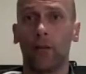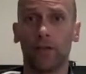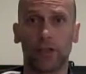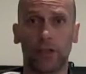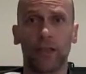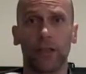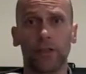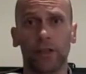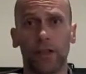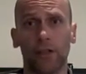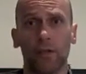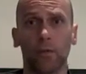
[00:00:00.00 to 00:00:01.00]
obviously
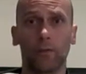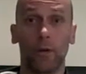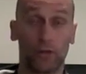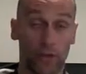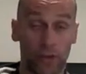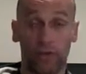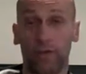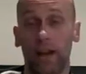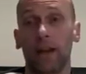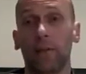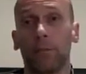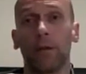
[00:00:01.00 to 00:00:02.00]
continue to
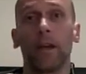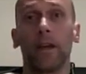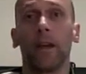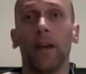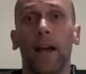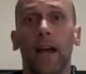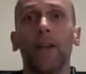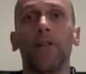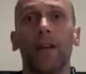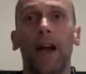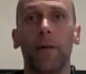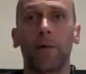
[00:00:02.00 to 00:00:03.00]
develop
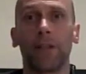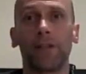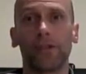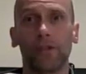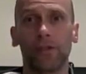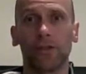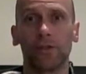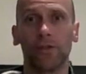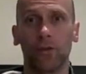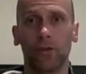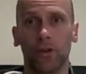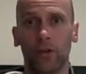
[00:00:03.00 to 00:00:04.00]
healthy habits
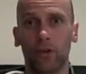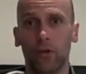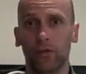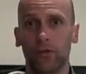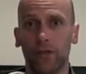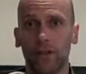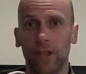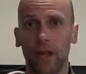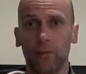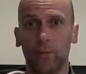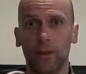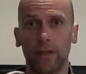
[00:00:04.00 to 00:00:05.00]
during the course of this
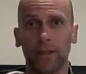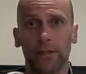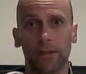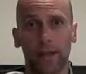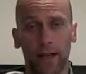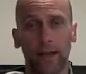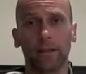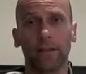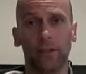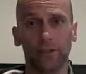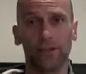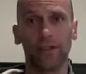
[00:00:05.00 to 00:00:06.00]
8 weeks and
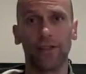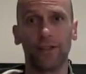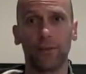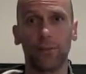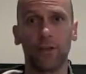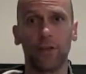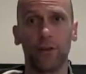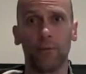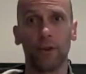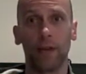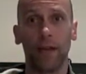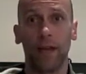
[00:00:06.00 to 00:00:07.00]
continue with
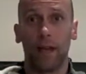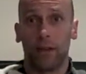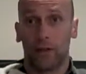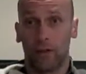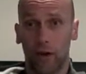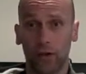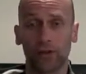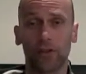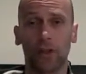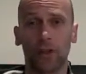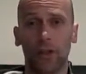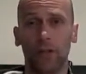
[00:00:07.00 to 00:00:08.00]
them and
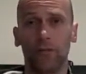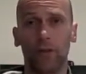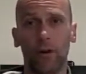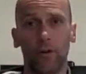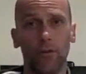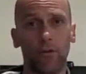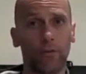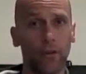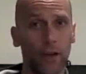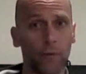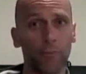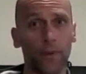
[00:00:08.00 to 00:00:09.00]
constantly evolve
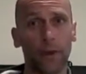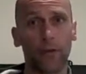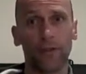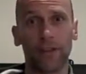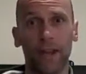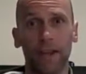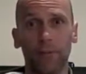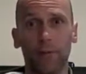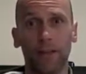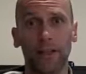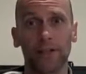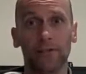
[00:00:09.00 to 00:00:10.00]
beyond the 8
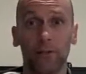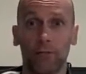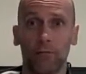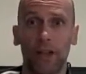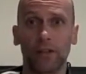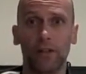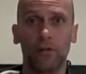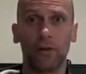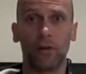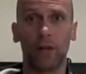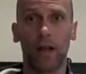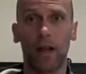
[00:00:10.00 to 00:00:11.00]
weeks for the rest of
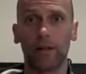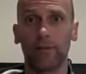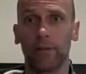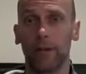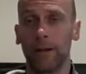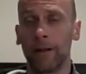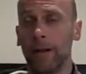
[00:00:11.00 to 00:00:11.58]
your life.